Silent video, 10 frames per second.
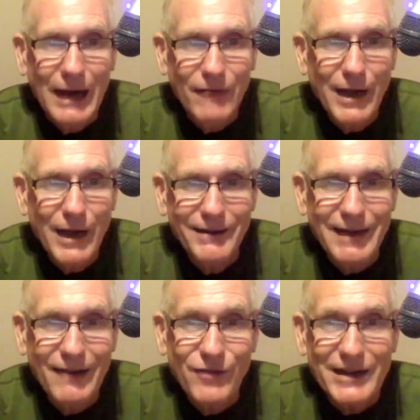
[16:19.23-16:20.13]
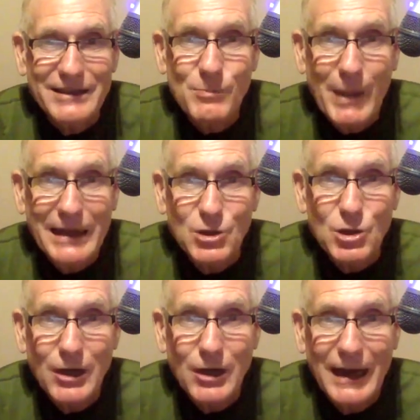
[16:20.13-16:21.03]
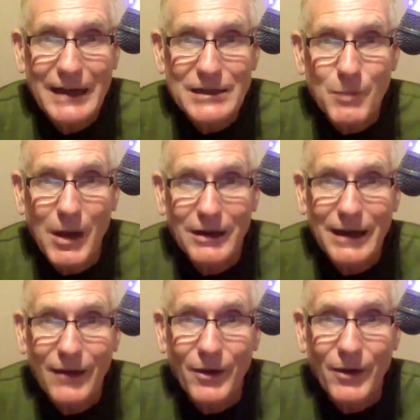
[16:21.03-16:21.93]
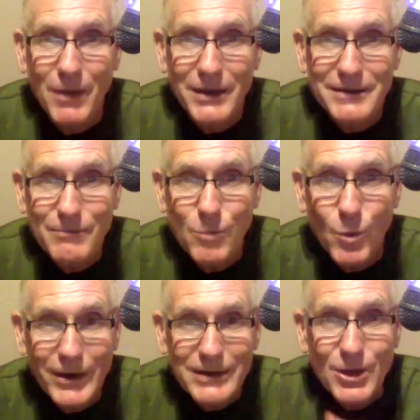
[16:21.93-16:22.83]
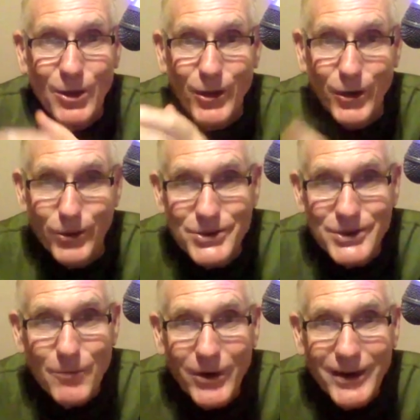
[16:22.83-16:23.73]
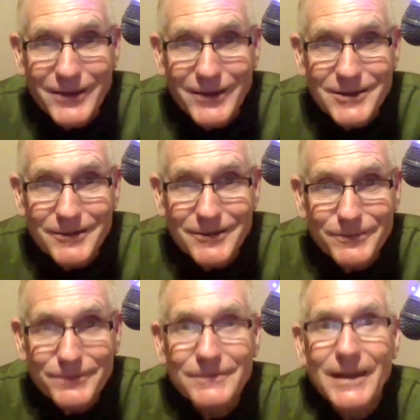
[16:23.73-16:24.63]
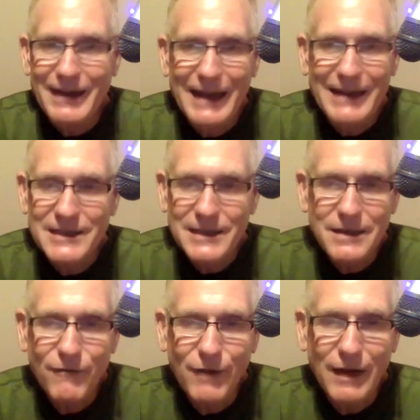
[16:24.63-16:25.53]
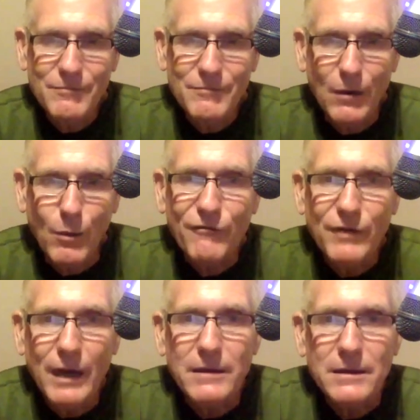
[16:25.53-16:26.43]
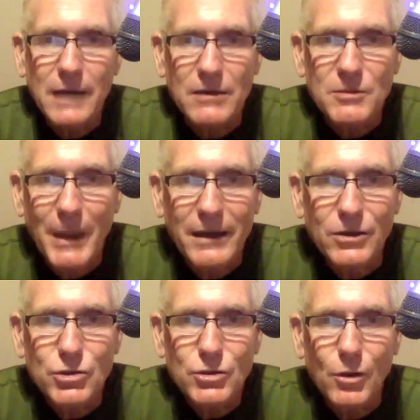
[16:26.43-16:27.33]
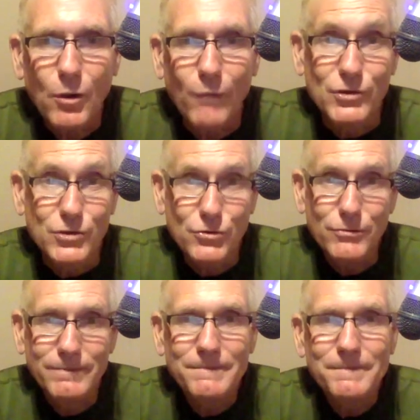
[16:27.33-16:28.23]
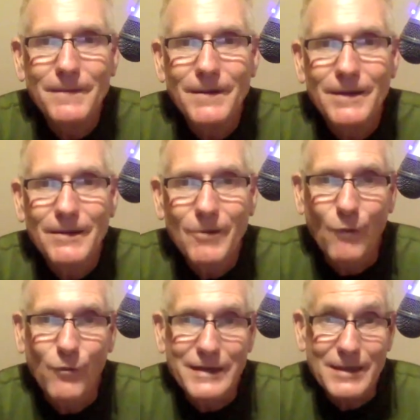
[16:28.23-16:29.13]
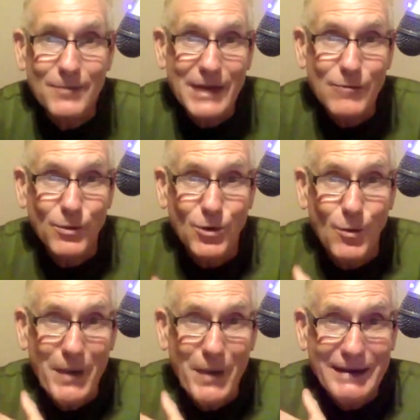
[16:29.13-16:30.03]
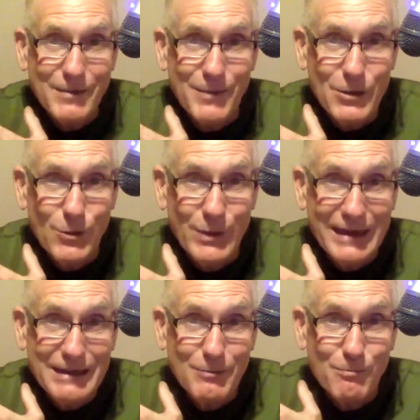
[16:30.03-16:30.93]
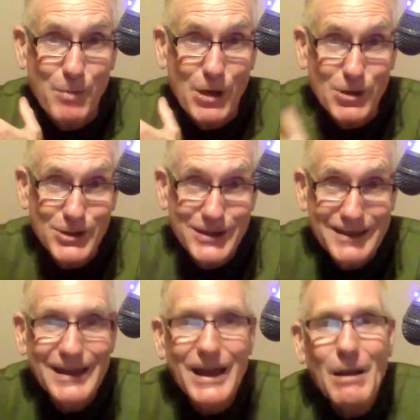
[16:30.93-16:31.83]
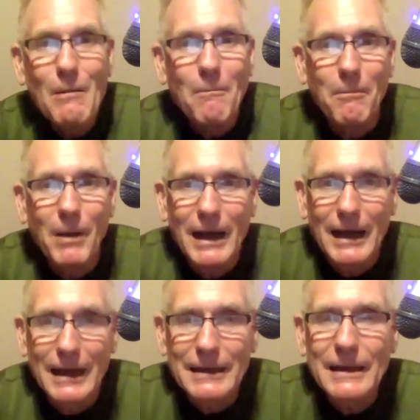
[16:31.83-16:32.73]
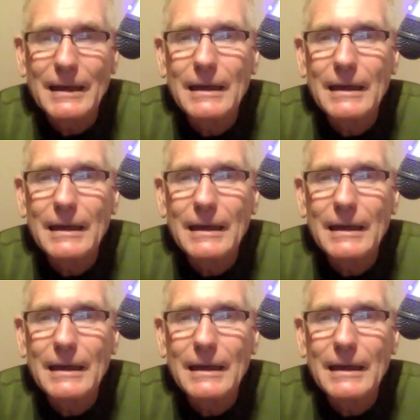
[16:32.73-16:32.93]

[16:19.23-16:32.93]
I've got Spanish class blocked out on Monday mornings and Thursday mornings. At 65, my wife and I take Spanish over Zoom. Hopefully someday we'll go back to be doing it in person. Mm-hmm. But